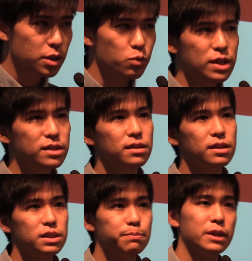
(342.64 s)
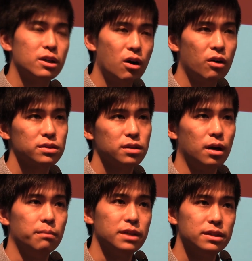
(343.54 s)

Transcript: the reason is because um,